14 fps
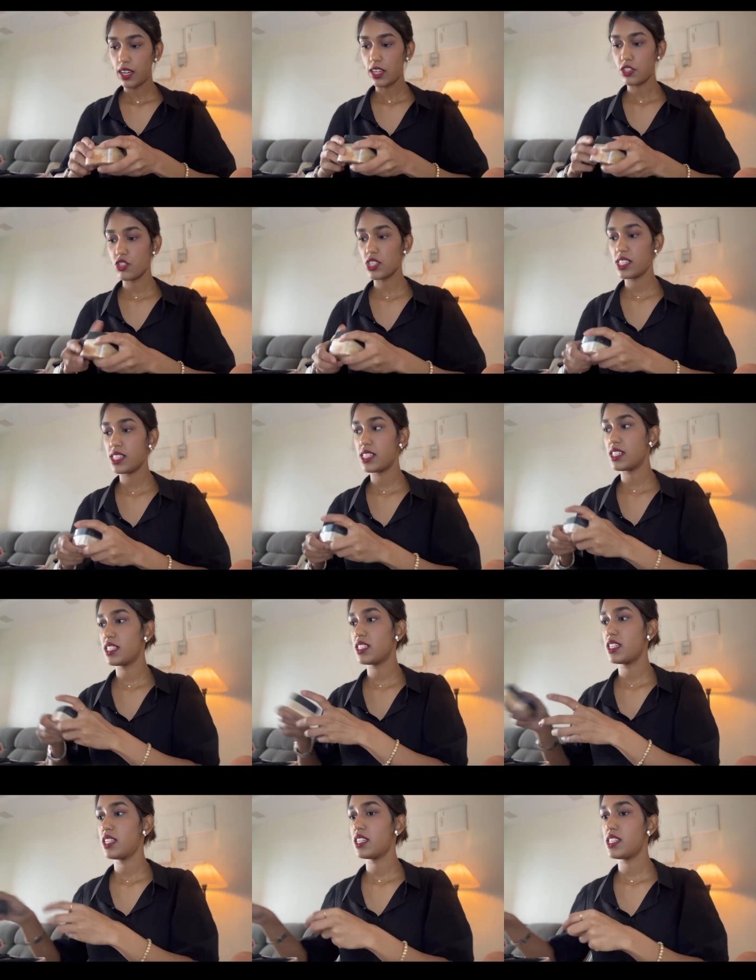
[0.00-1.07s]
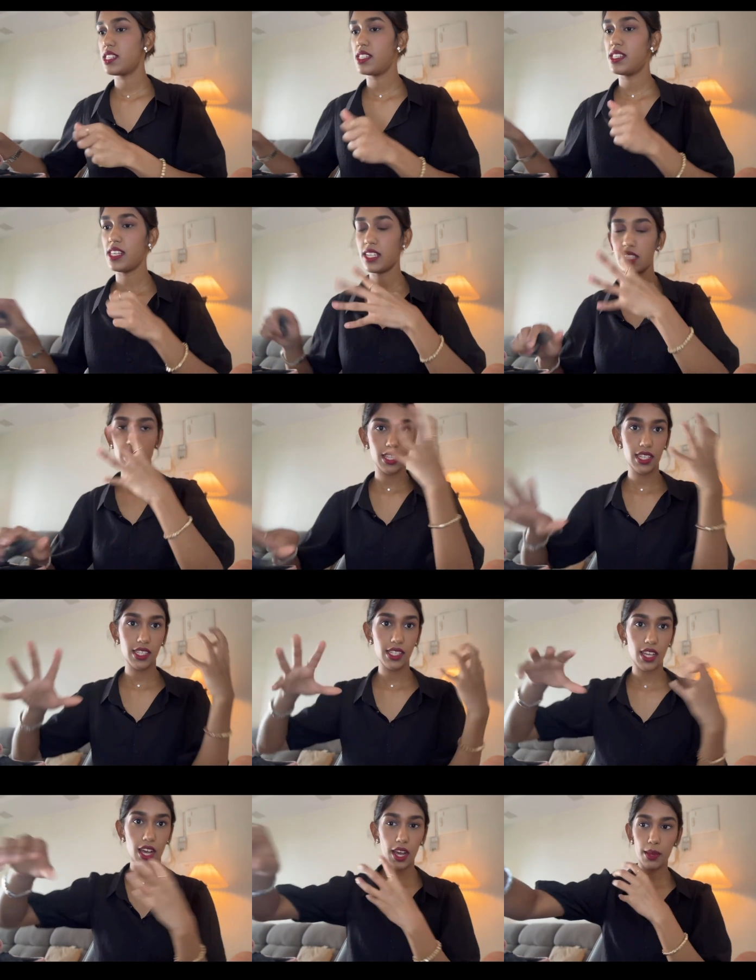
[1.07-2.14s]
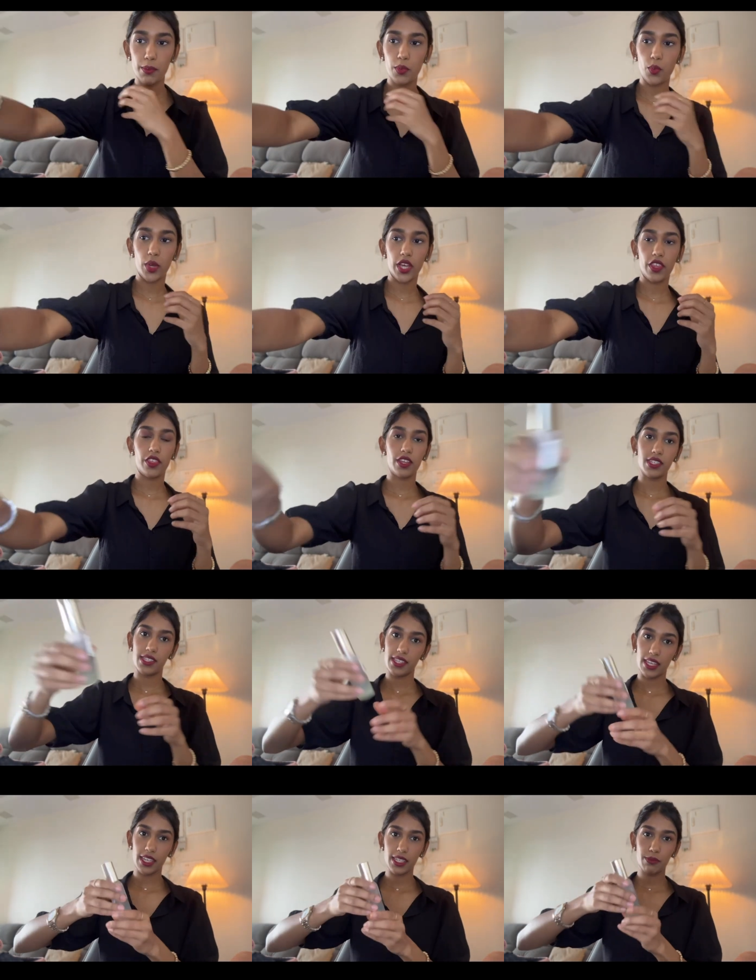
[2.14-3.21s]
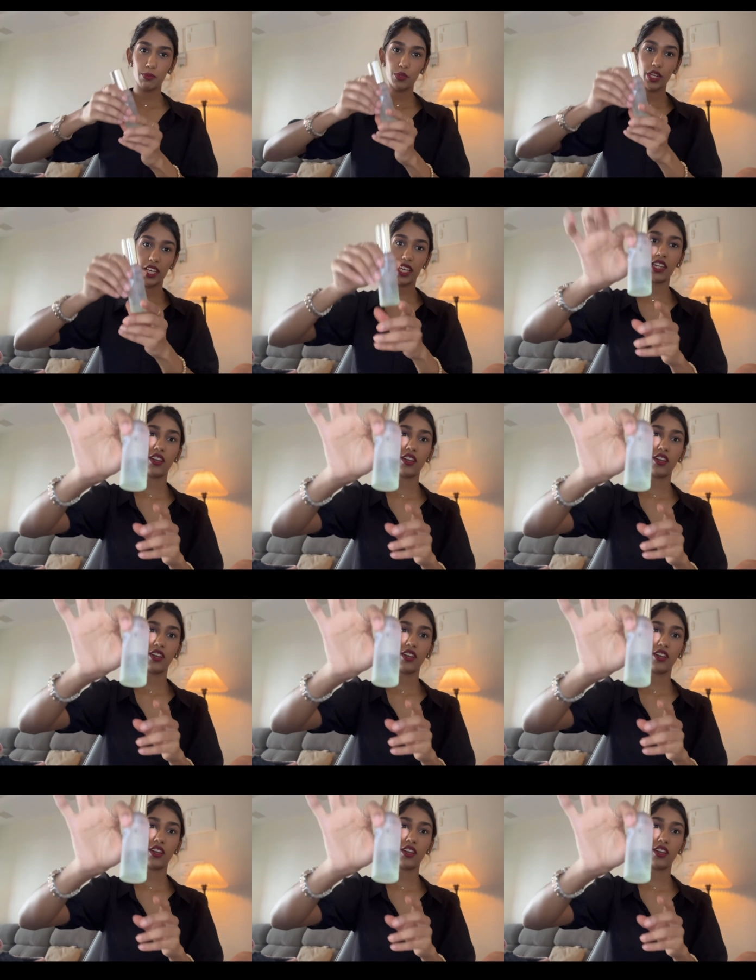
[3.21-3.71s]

I'll just set this up with a setting spray.